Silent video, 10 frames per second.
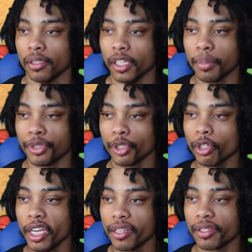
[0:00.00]
Yep,
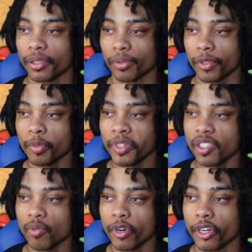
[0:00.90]
sure is. Real
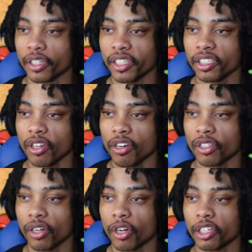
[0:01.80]
piece of work. takes all
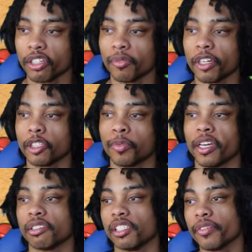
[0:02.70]
the hard-earned
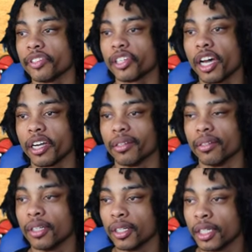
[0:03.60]
narcoplasts every time.
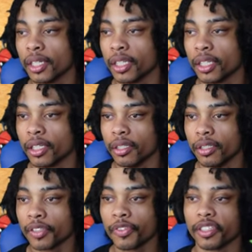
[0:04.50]

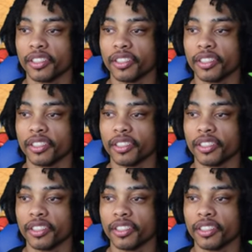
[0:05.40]
Just for